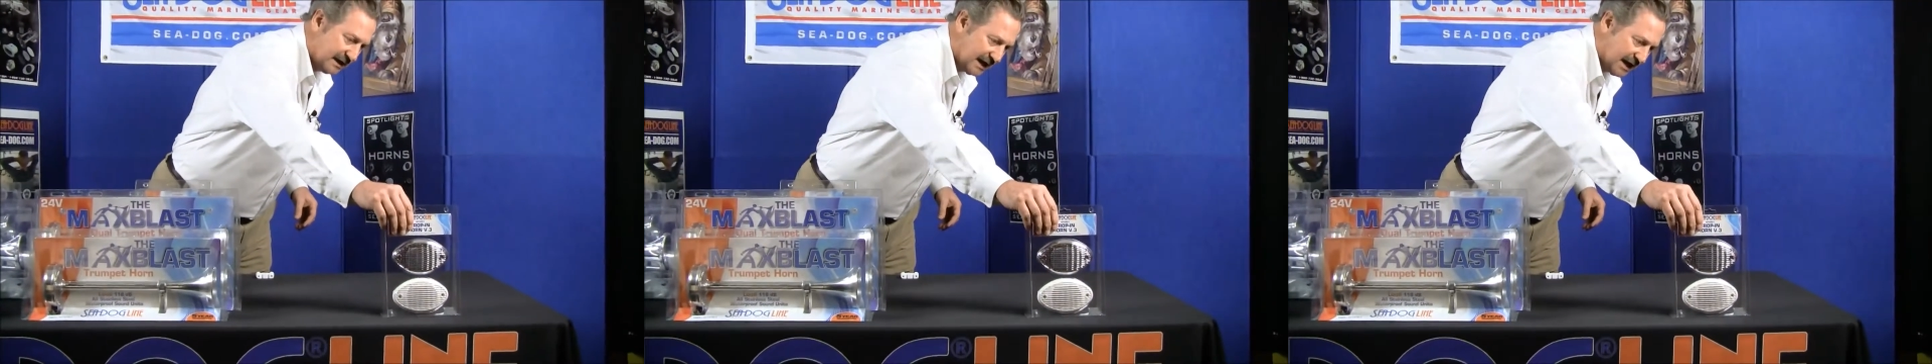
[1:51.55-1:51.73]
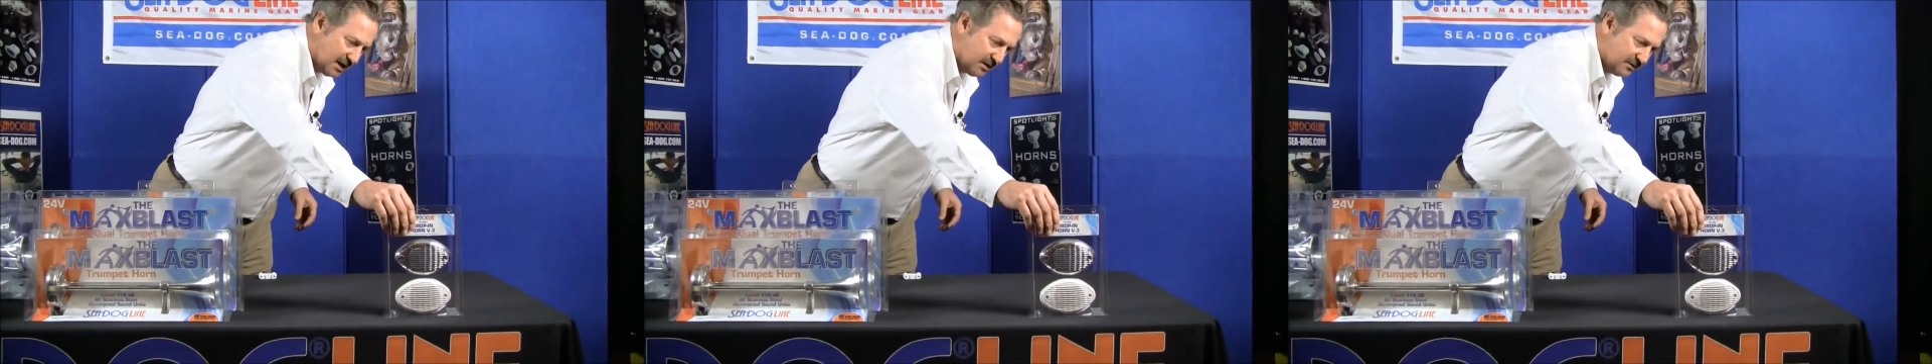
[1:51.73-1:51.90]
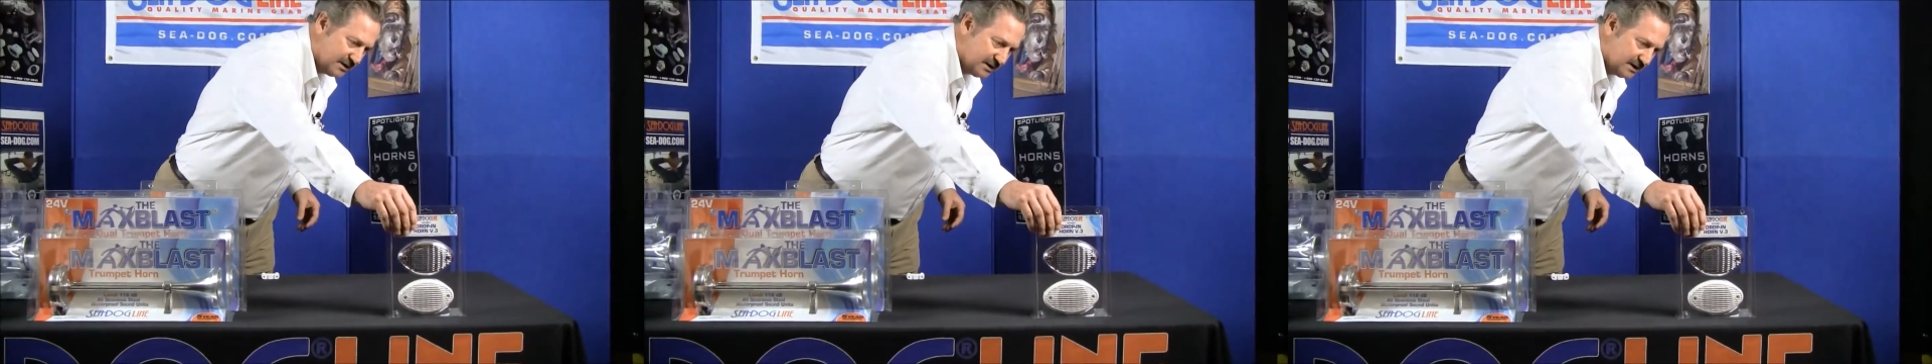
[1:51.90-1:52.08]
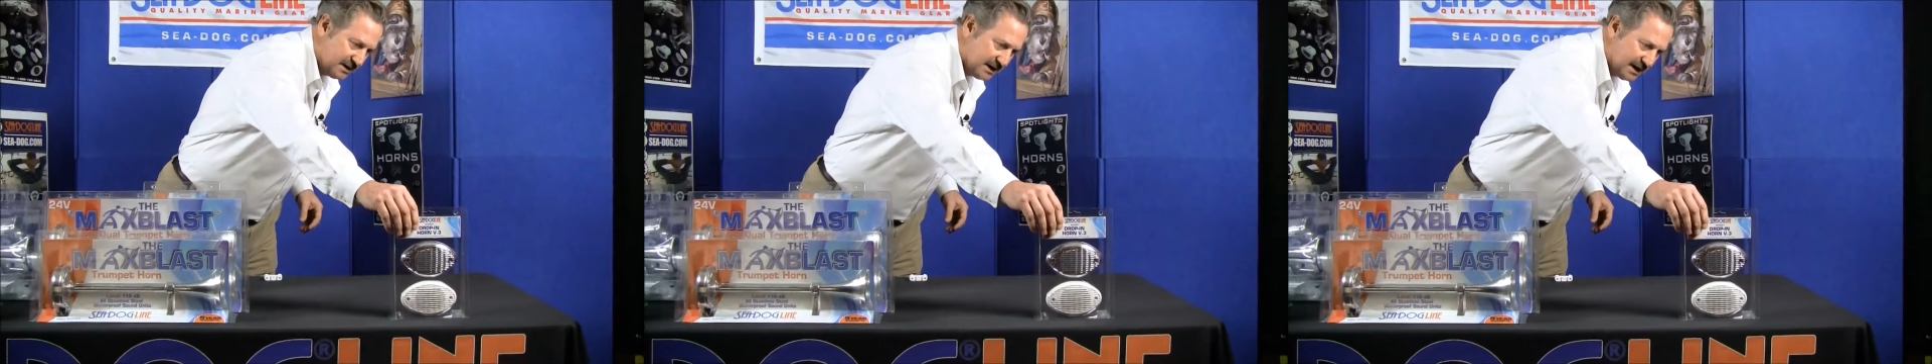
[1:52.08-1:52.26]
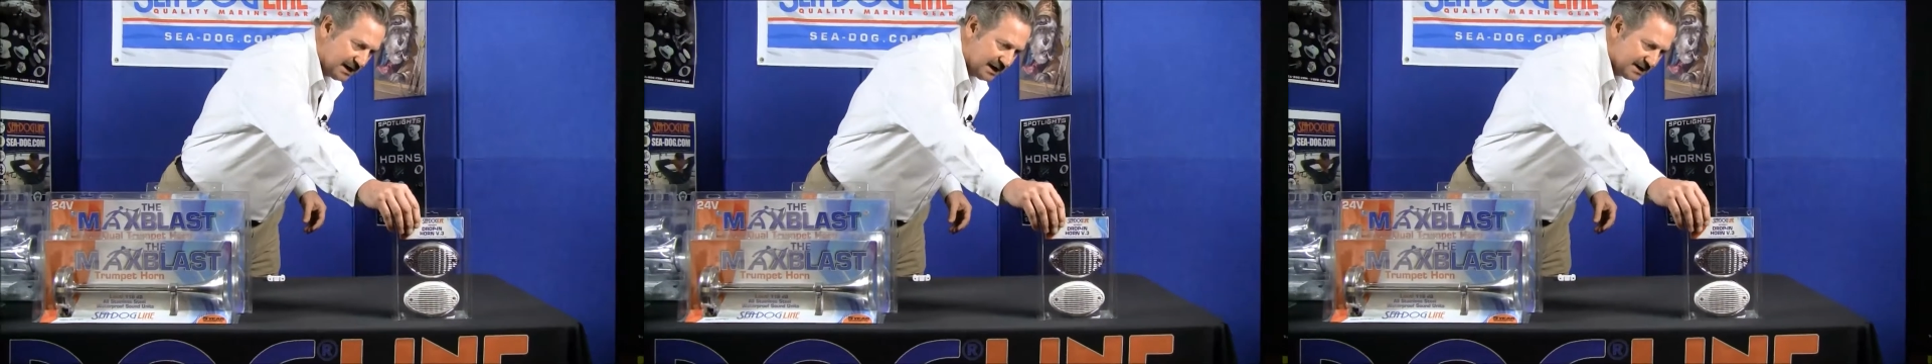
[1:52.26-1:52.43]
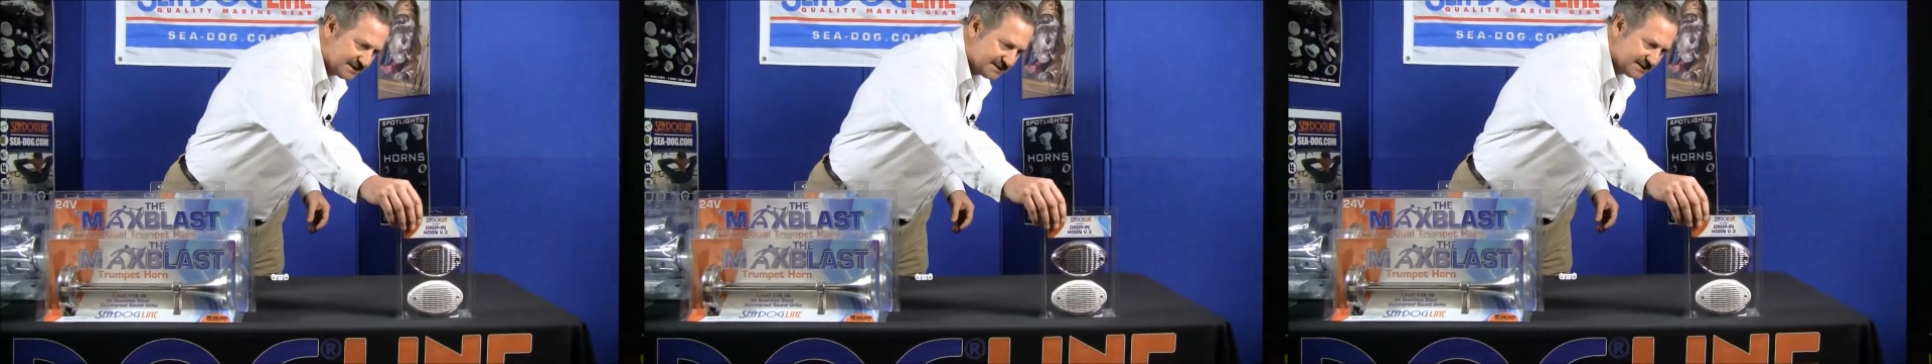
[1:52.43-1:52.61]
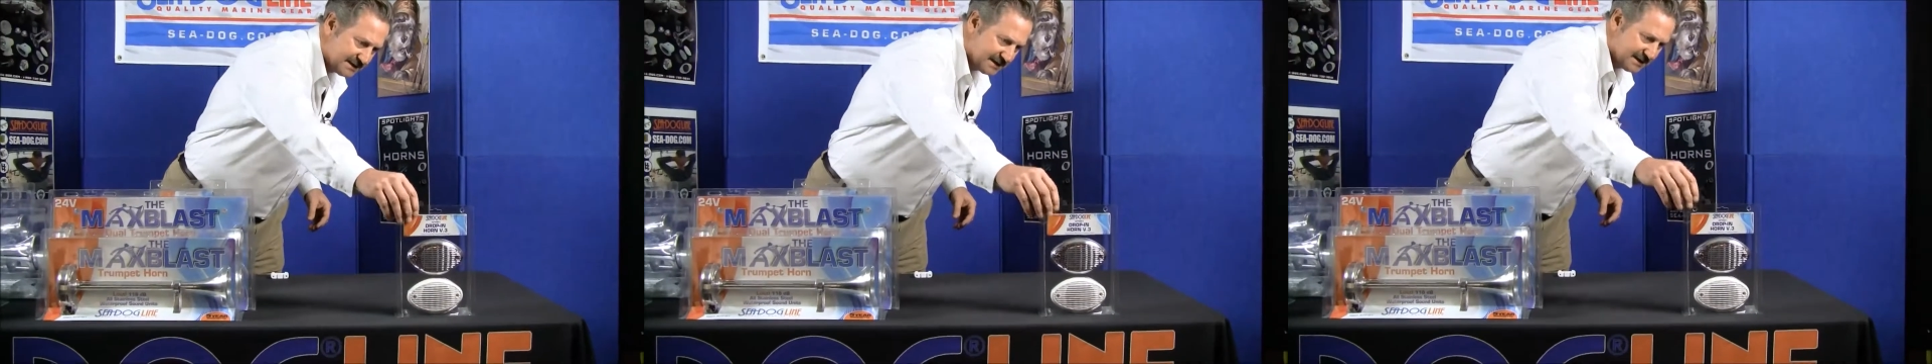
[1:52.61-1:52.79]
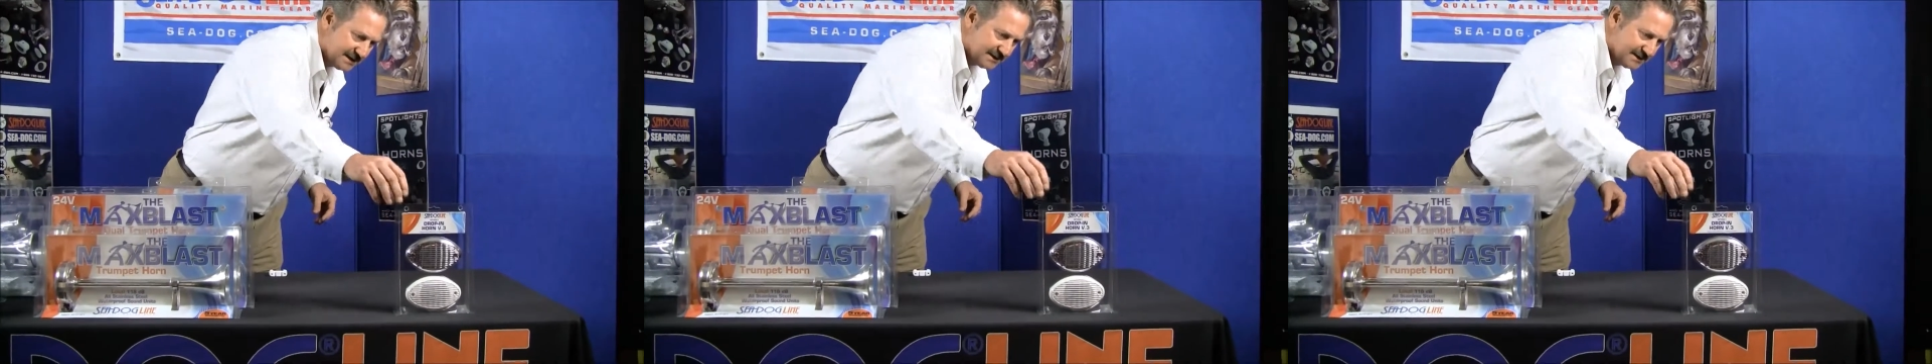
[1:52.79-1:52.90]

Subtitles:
loud. It's